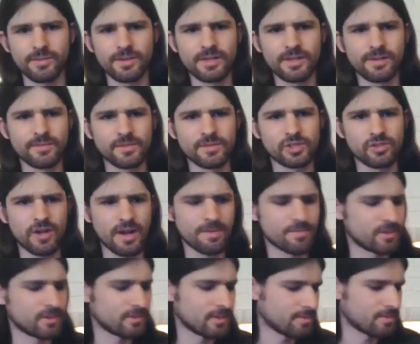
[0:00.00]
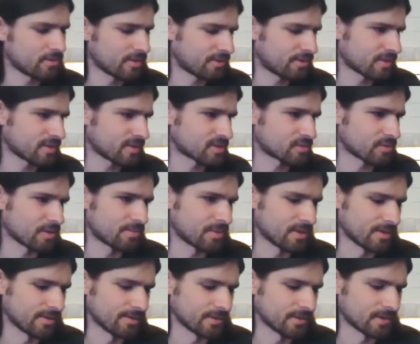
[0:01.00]
become the Shrapnel label. I think this might be
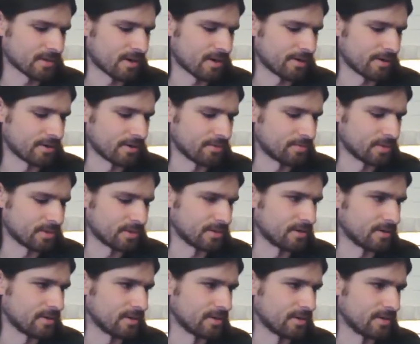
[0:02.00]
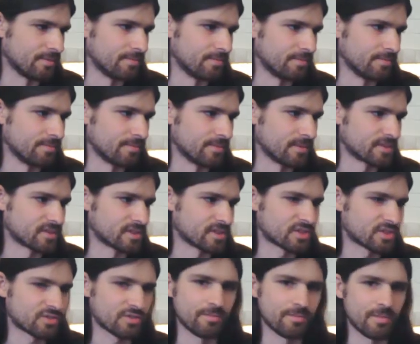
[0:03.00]
on Legato, but, this
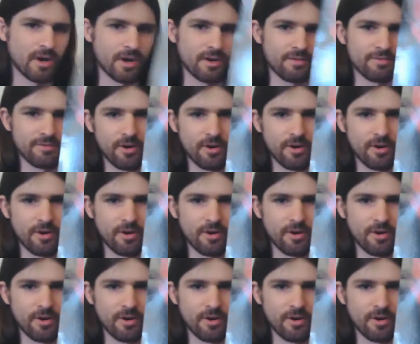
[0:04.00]
is from Mark